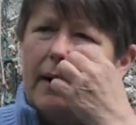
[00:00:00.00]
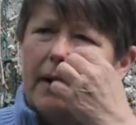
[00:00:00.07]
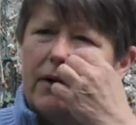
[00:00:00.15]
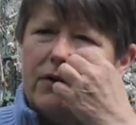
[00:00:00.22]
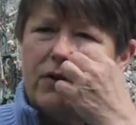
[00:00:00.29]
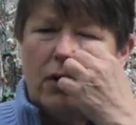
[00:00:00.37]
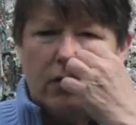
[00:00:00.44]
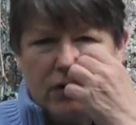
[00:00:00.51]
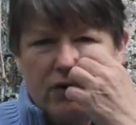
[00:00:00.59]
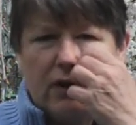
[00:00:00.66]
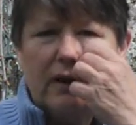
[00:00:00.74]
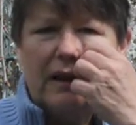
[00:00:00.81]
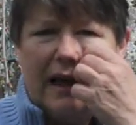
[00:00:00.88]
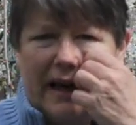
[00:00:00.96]
So there's a
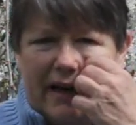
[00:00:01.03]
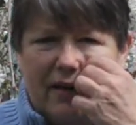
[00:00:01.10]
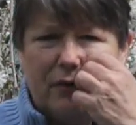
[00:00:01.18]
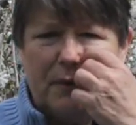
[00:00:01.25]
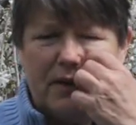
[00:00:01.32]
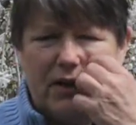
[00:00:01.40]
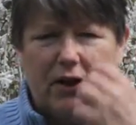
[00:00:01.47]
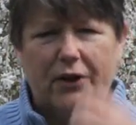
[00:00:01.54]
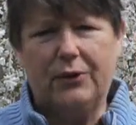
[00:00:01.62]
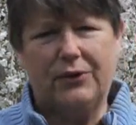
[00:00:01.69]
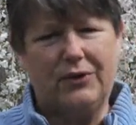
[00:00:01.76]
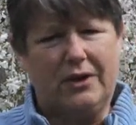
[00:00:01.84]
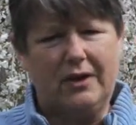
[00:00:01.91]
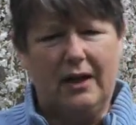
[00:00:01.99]
lot of material
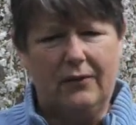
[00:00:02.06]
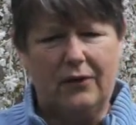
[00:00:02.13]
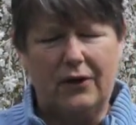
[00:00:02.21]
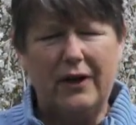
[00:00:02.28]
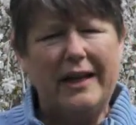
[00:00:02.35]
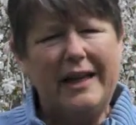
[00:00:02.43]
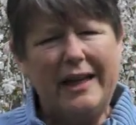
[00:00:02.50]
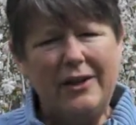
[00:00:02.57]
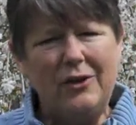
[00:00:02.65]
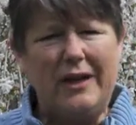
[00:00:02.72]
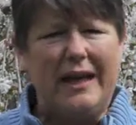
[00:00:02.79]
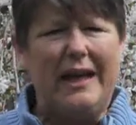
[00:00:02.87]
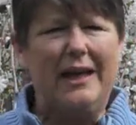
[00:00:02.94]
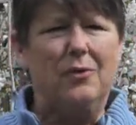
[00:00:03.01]
to cover, and you
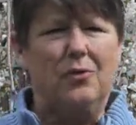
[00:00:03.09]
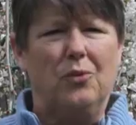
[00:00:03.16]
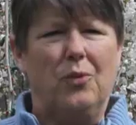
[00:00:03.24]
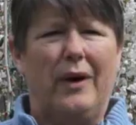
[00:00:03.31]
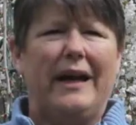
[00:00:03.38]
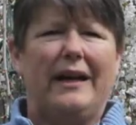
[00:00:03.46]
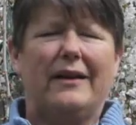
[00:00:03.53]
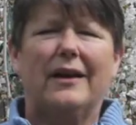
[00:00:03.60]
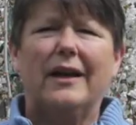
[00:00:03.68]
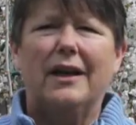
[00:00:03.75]
can't wait